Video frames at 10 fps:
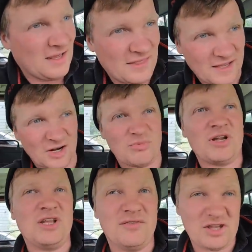then going to
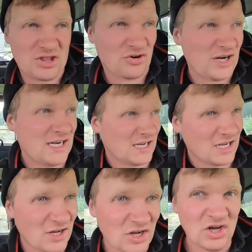bring the other three
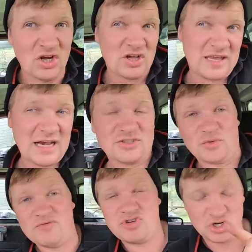cows that
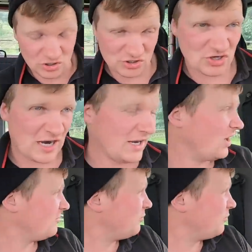we've just dried off,